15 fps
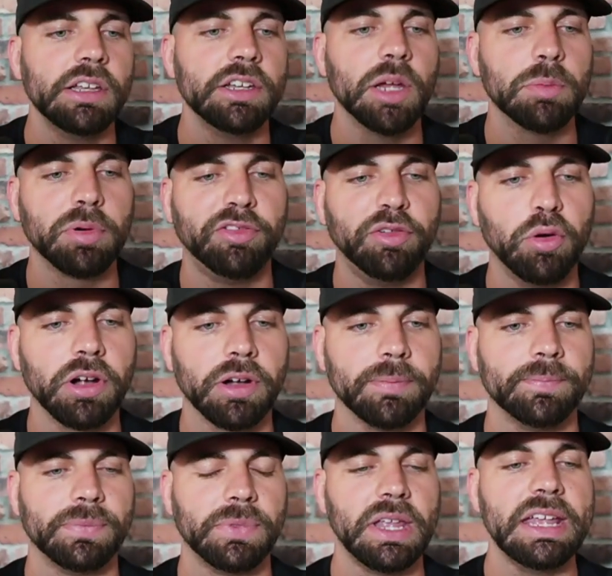Number
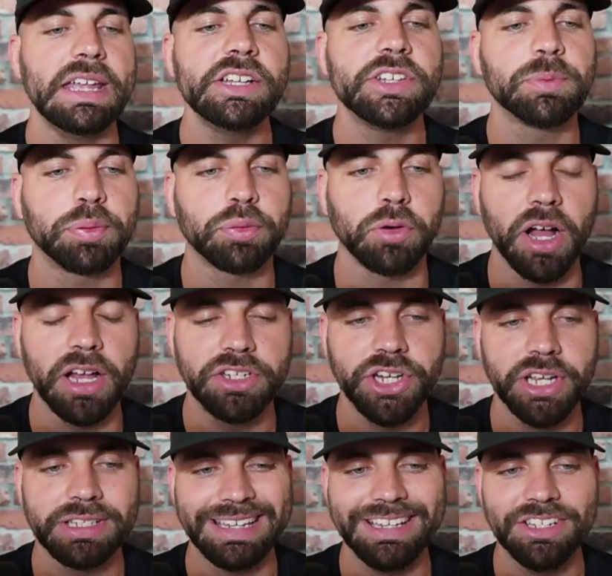4, each
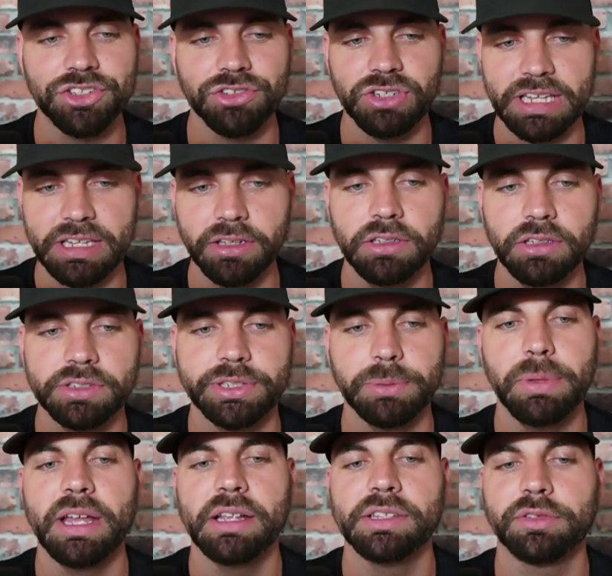project, each deal
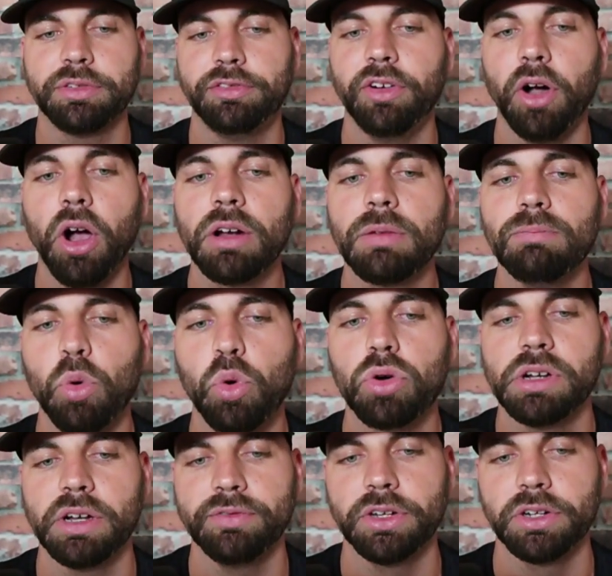demands far
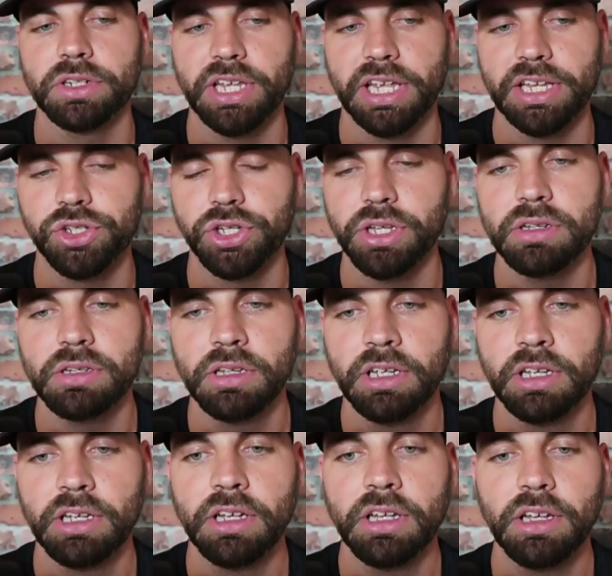more of your attention,
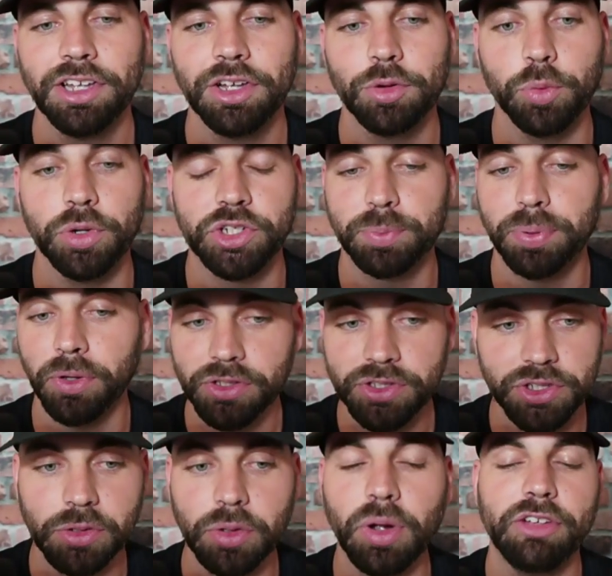which pulls
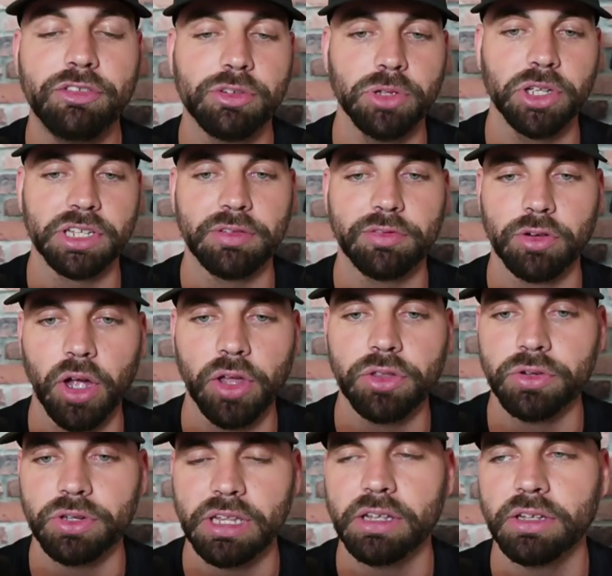you away from looking for
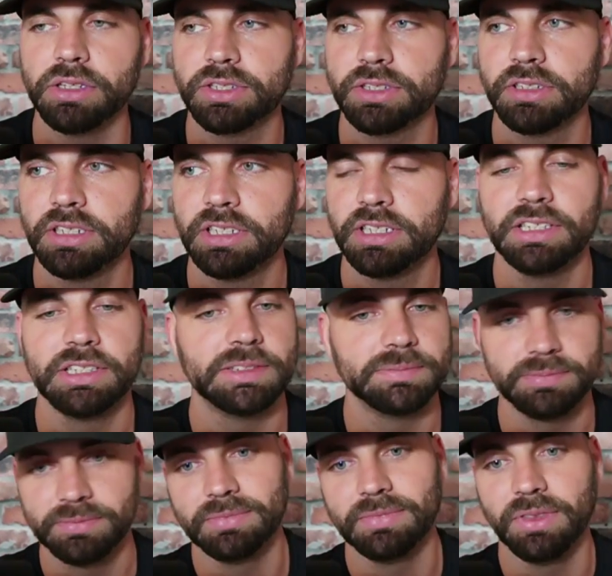other deals.
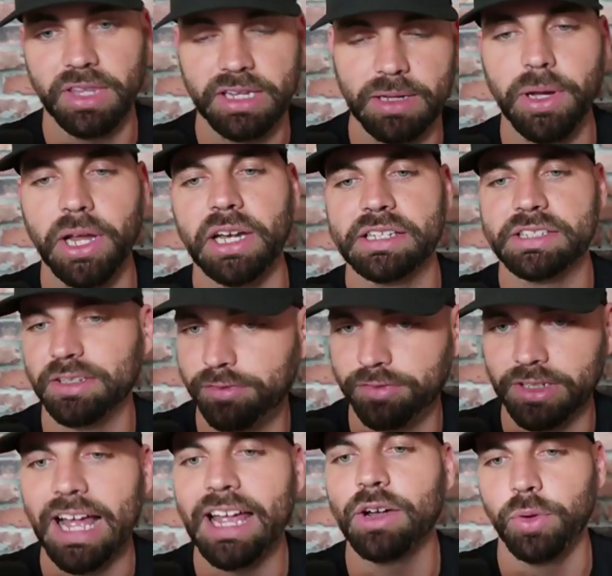Think about it. It's a
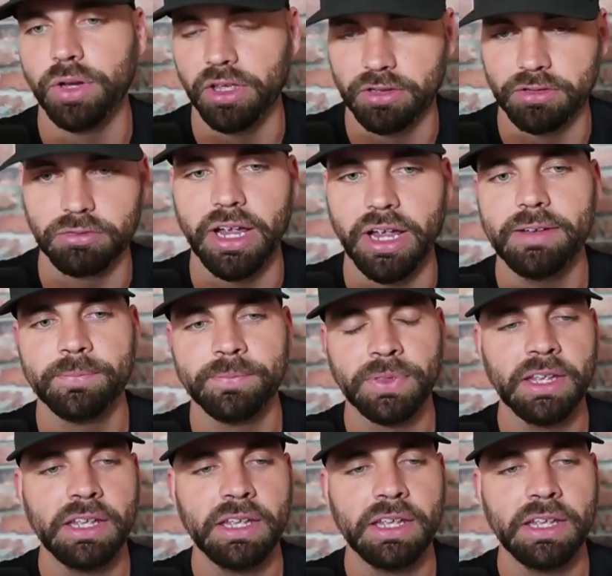flywheel, right?